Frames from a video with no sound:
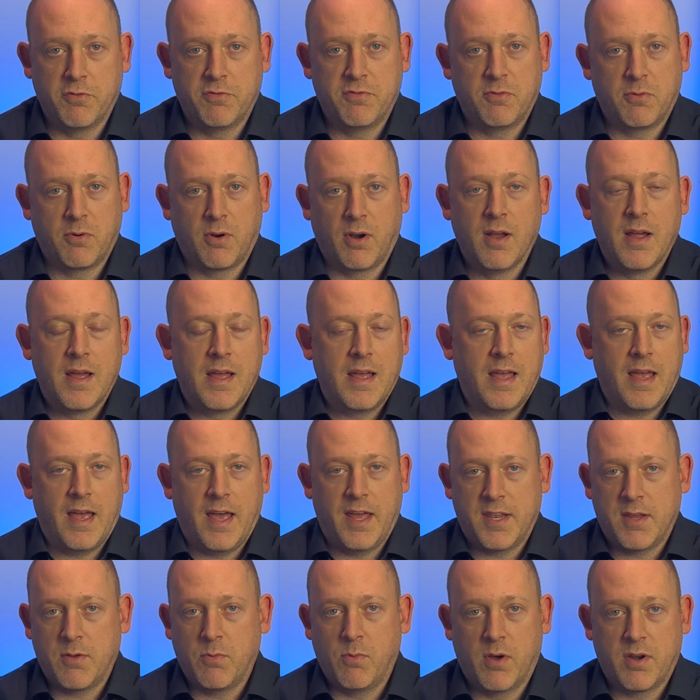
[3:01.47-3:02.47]
for
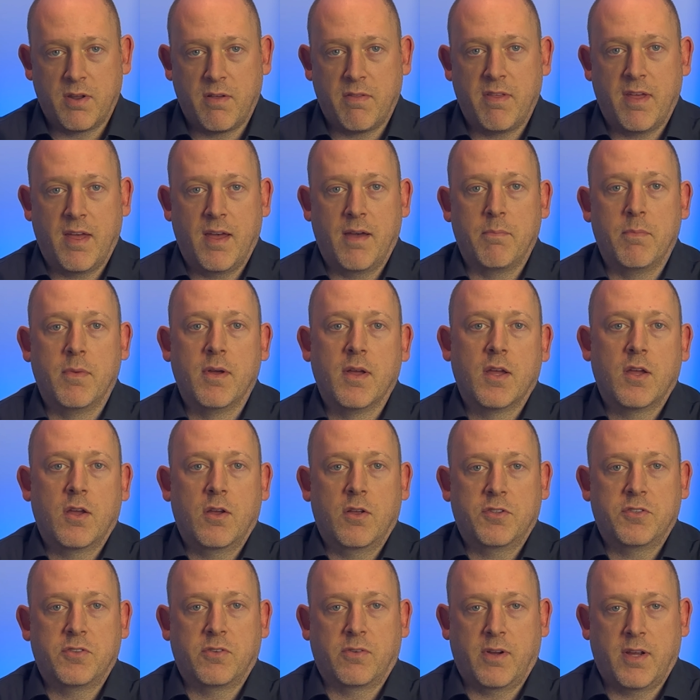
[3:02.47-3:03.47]
any one of them
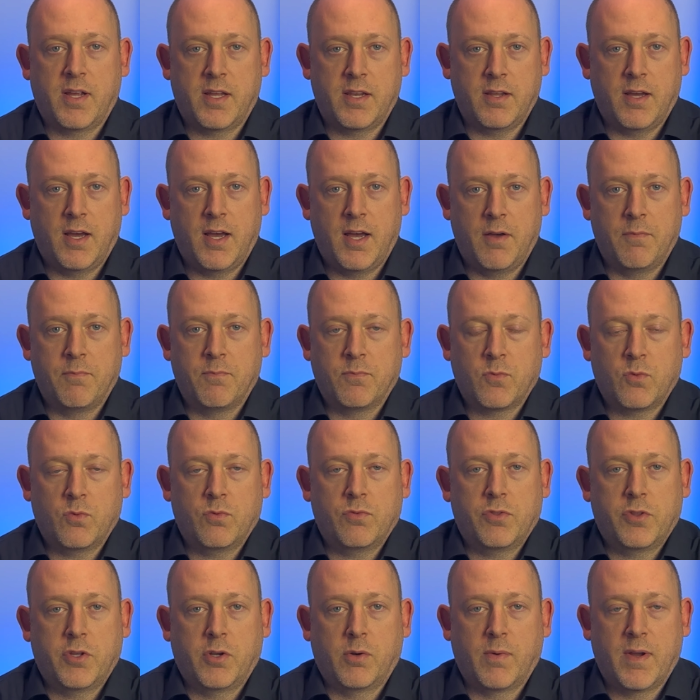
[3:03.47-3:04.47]
during um,
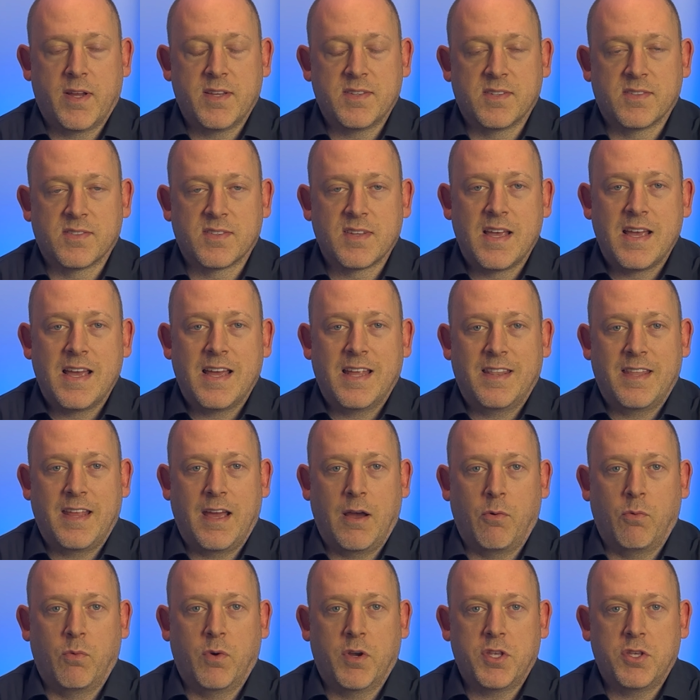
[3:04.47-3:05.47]
their races.
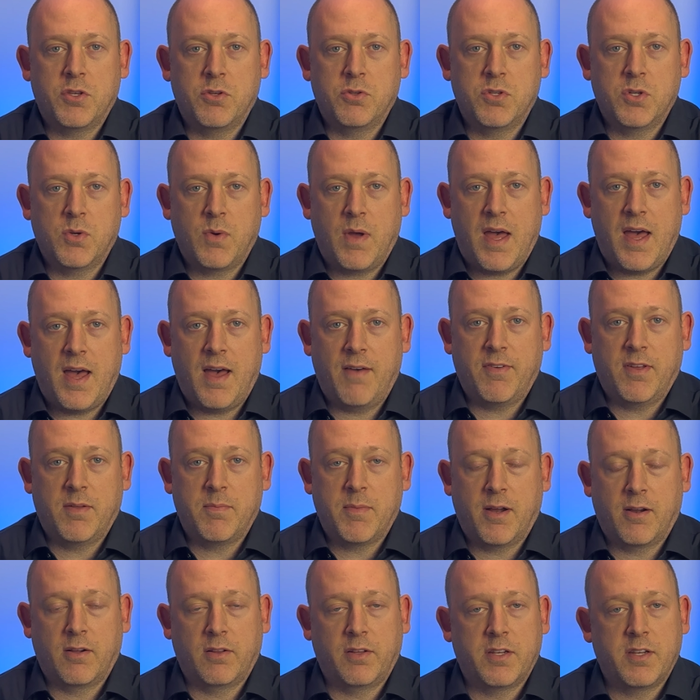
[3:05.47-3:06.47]
Now, what you do have in
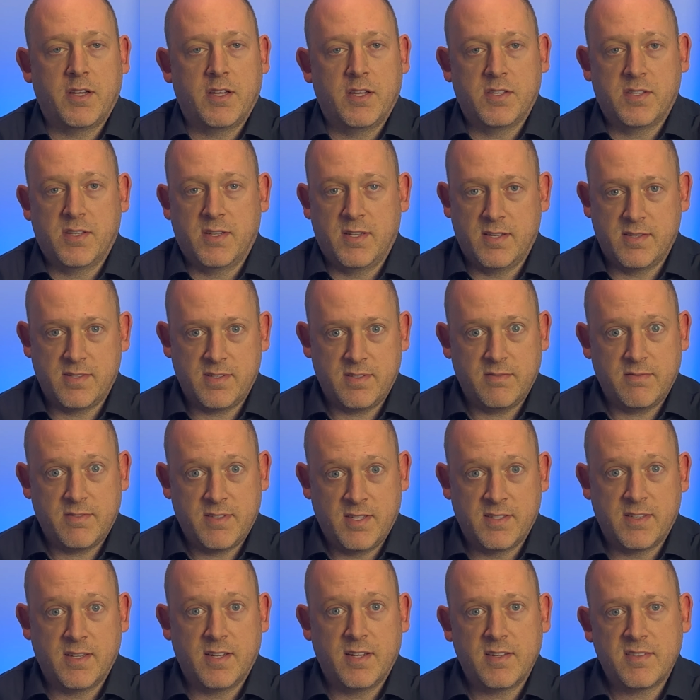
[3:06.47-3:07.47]
Maryland is, it is,
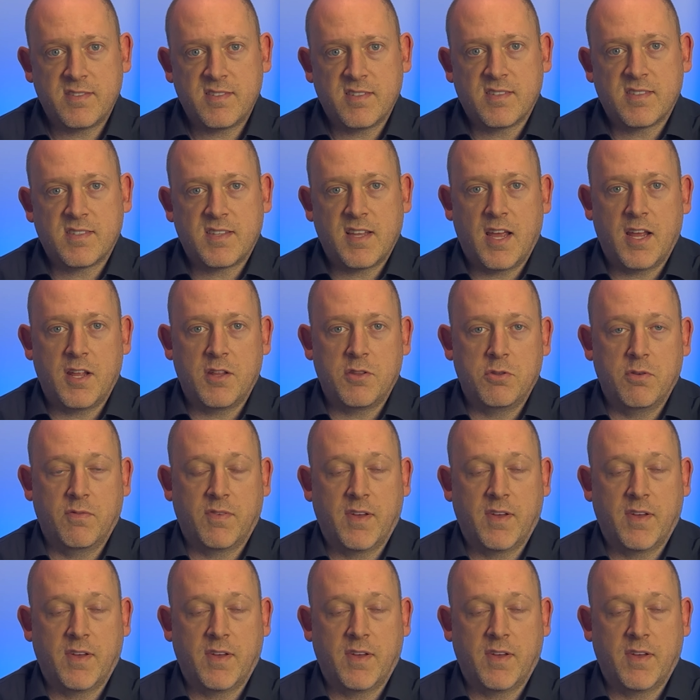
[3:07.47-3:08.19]
since it is a state, you've